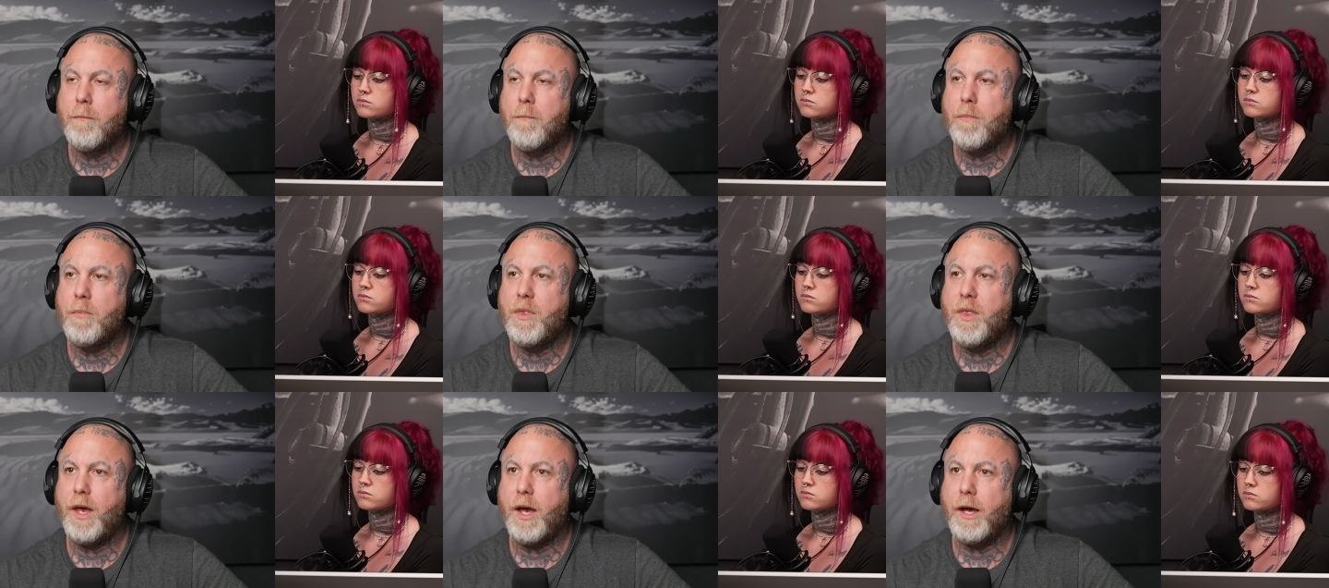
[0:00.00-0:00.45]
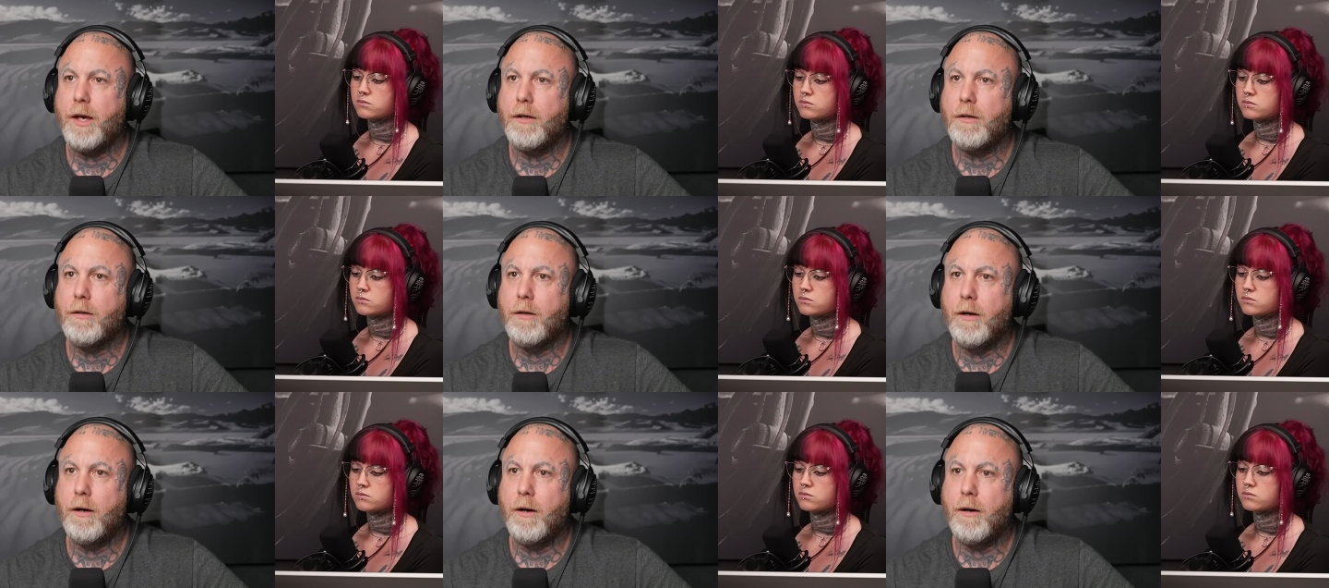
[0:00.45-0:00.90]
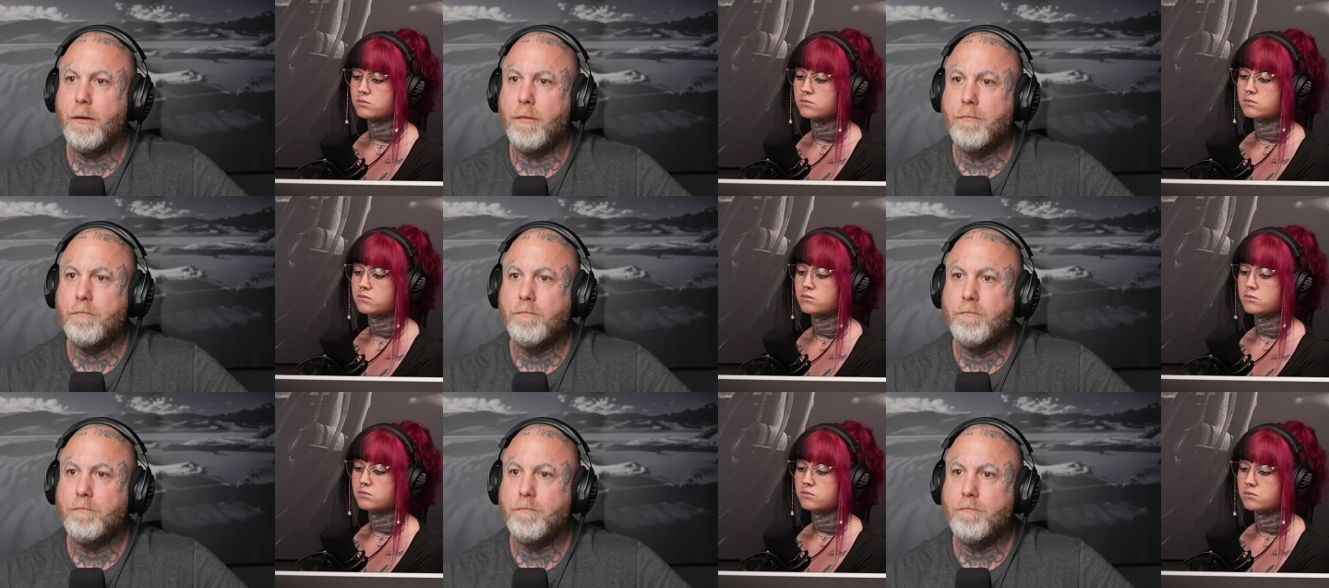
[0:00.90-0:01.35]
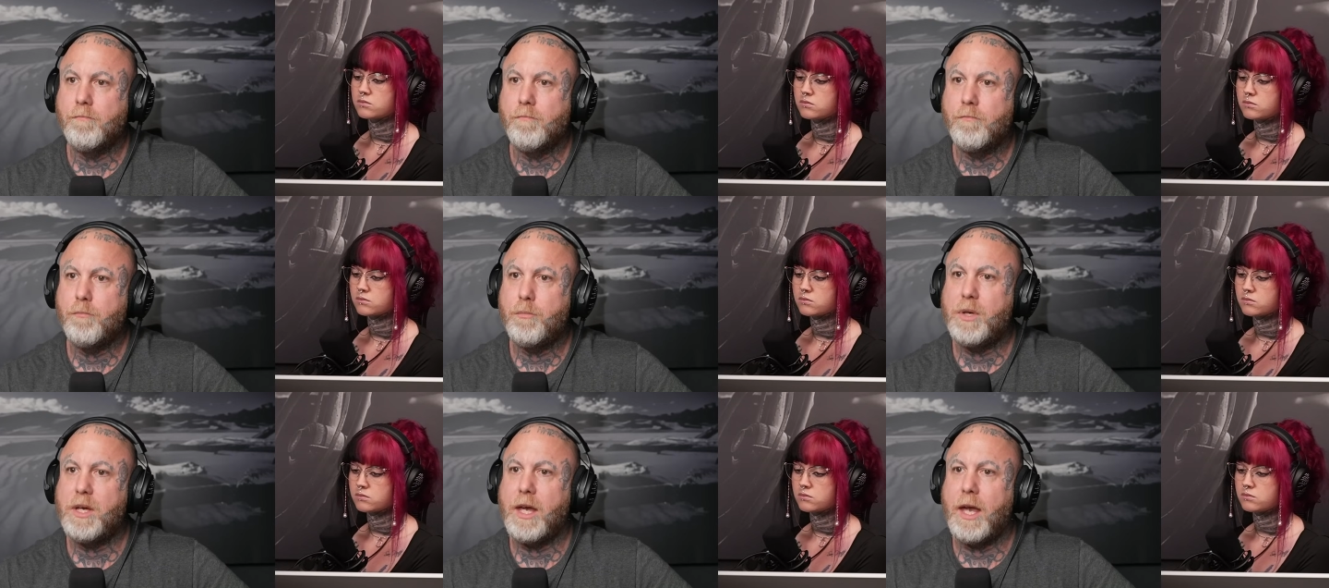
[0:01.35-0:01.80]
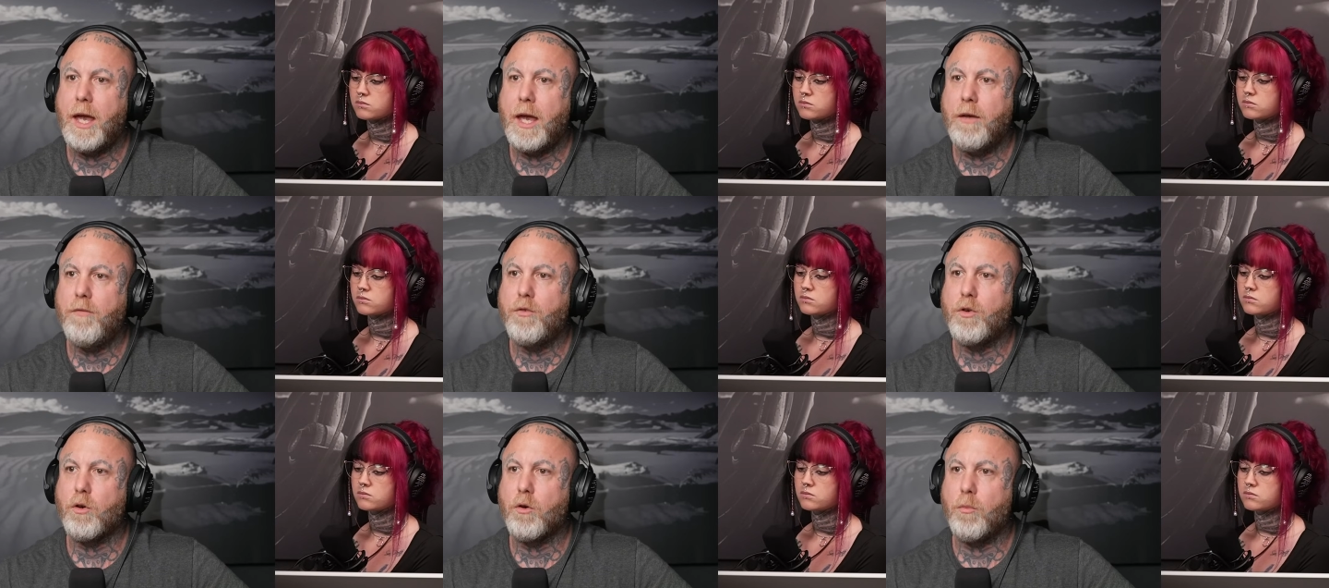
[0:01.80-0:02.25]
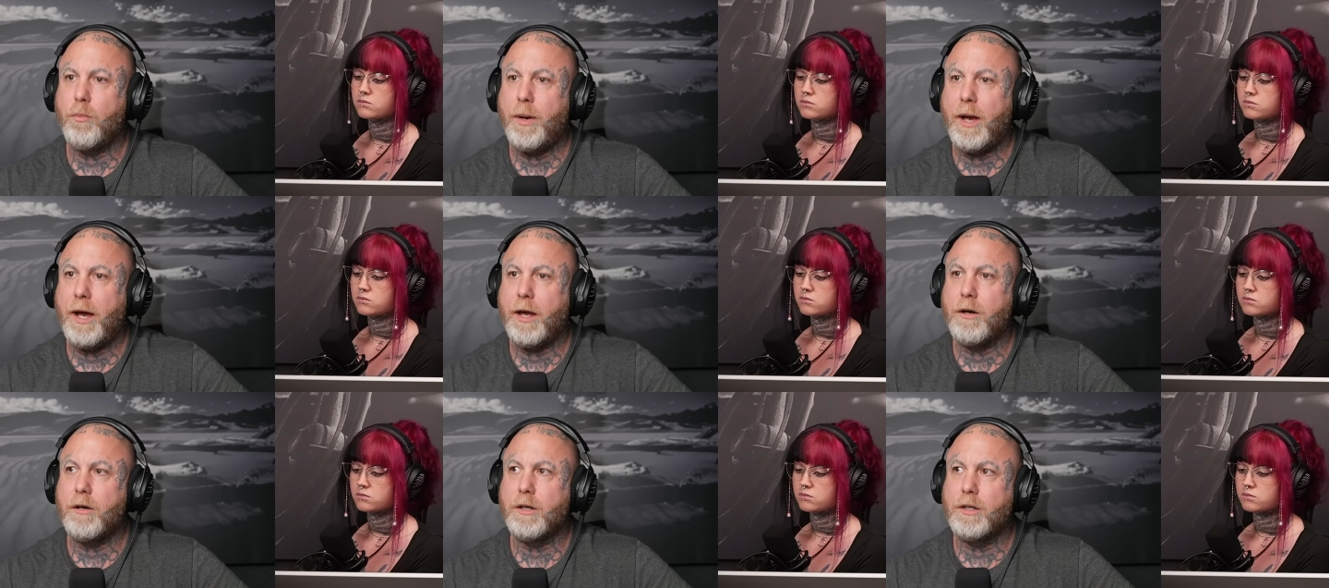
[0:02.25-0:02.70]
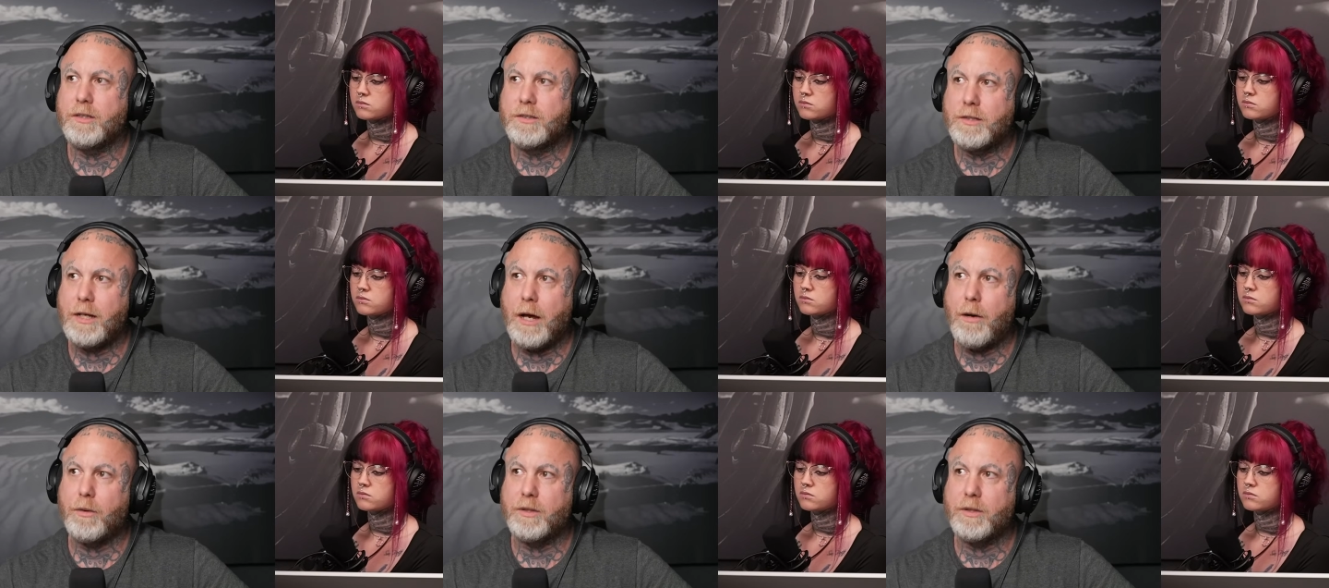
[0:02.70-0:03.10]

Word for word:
Speaker 1: that um, behavioral pattern is now